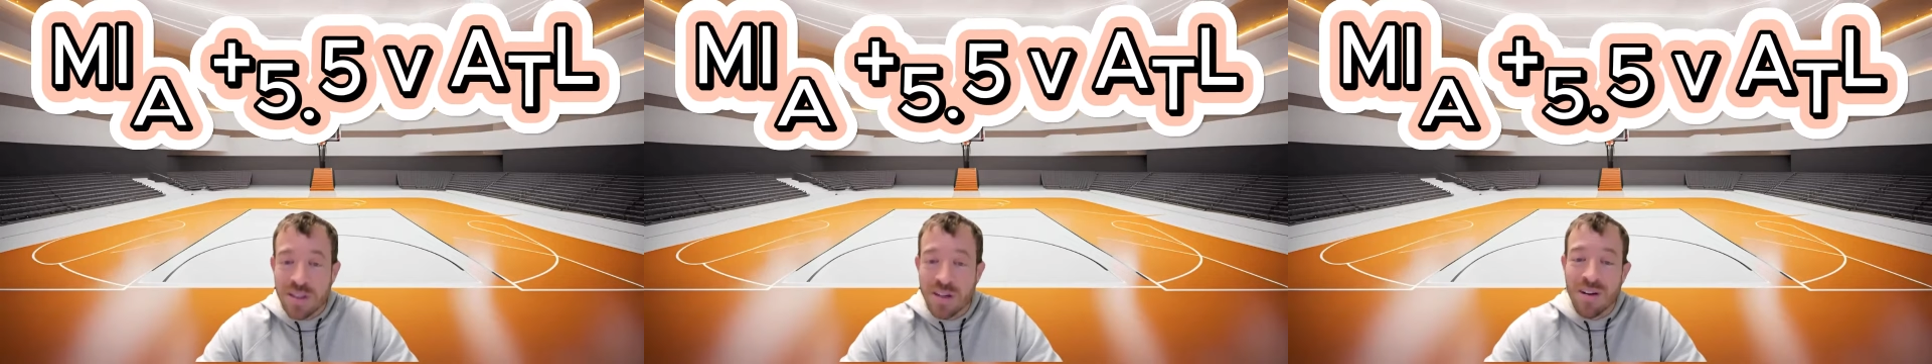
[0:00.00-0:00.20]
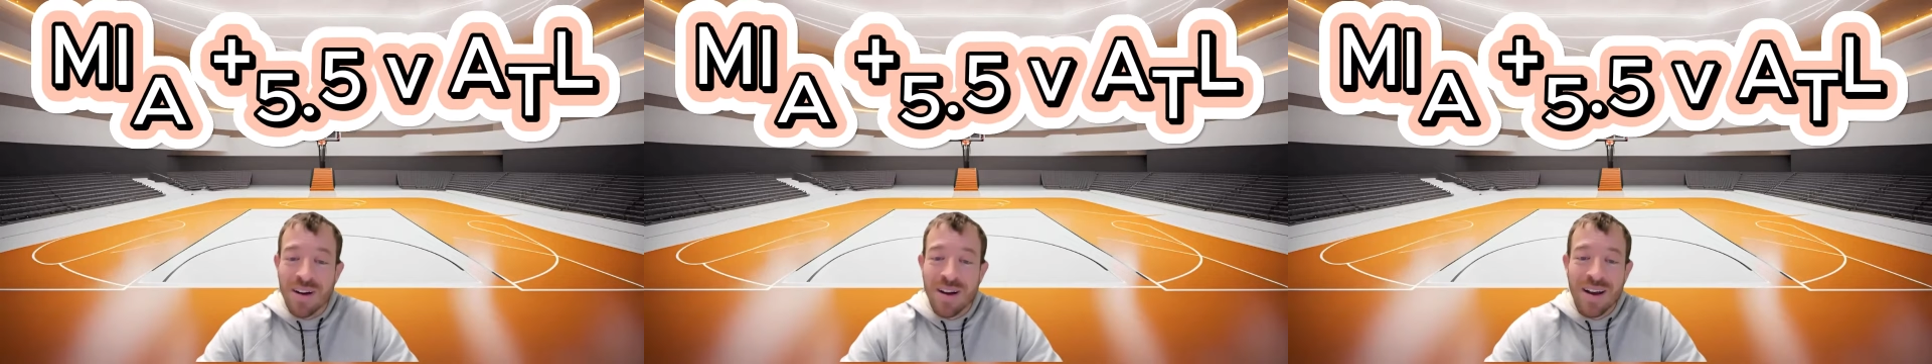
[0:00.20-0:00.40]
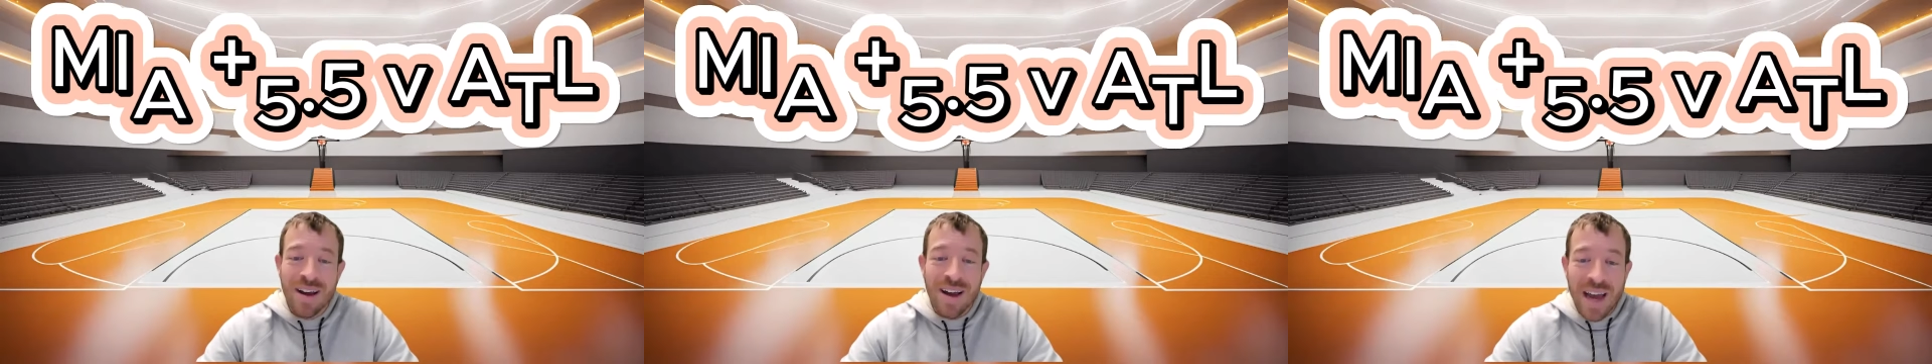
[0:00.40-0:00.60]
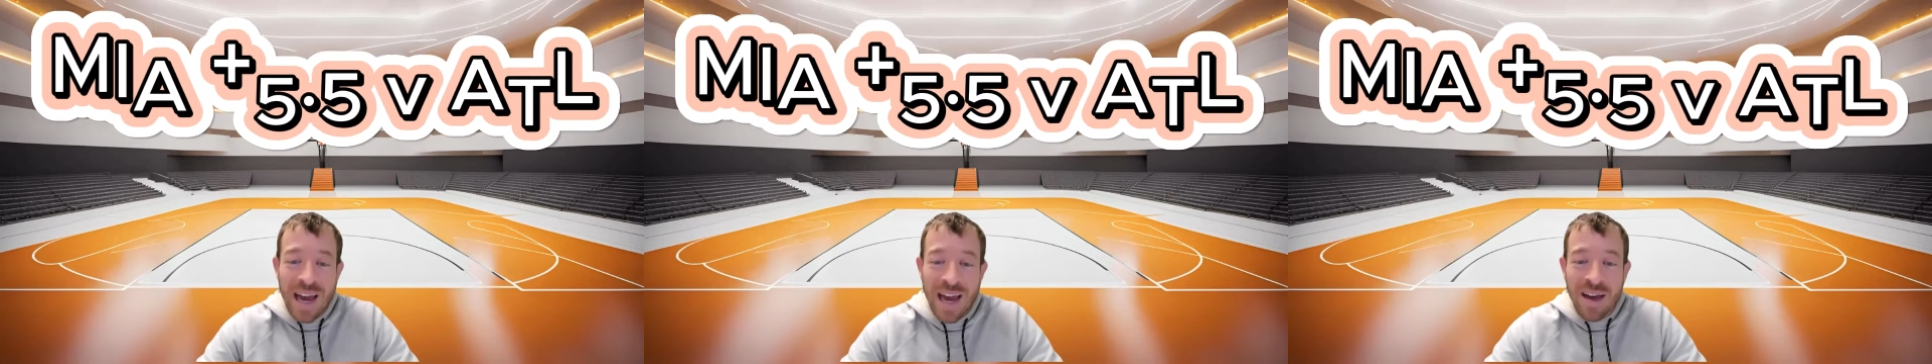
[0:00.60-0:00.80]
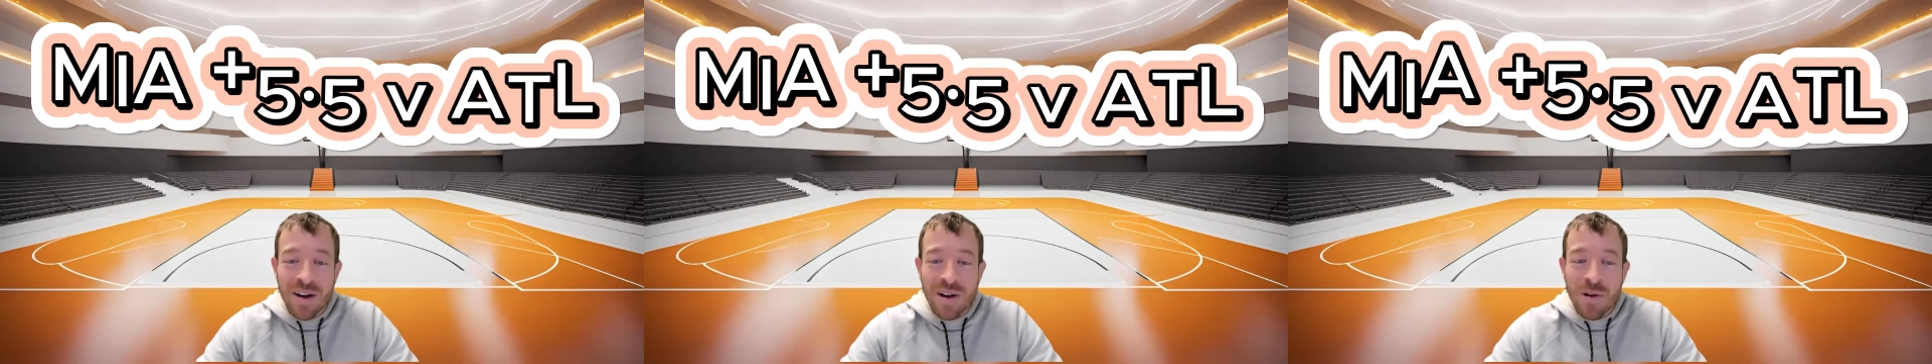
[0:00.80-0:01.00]
here
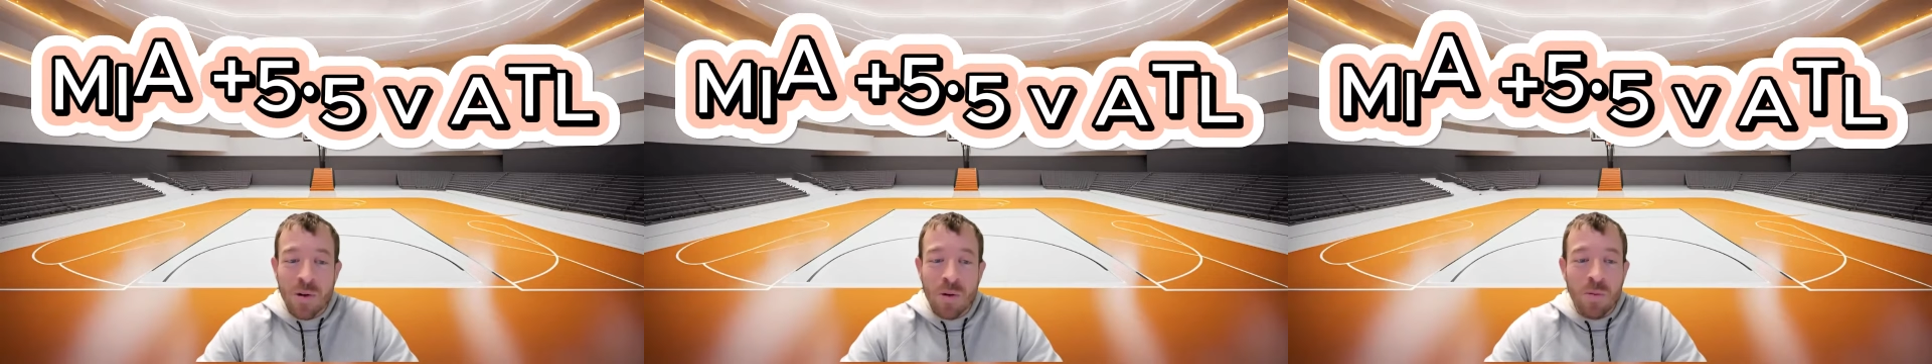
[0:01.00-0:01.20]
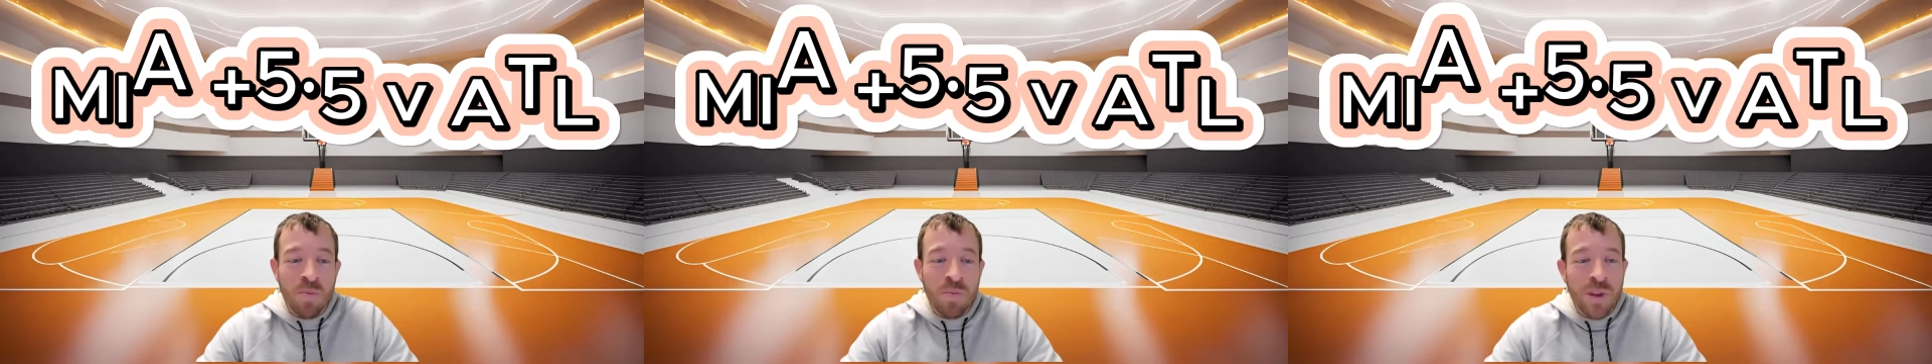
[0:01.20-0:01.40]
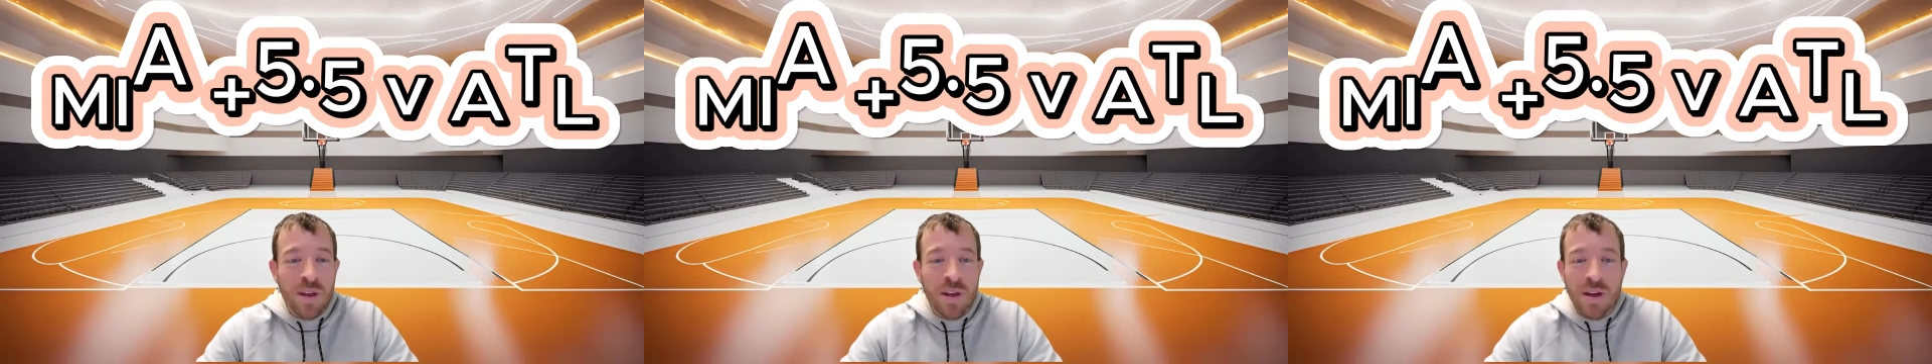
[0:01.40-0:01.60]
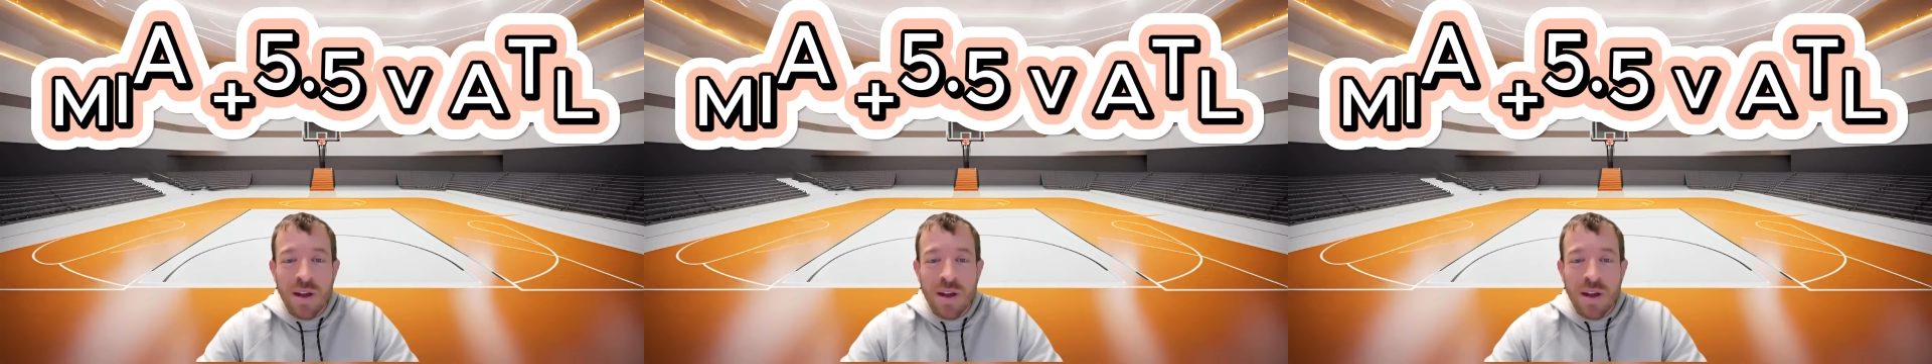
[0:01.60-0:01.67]
at home,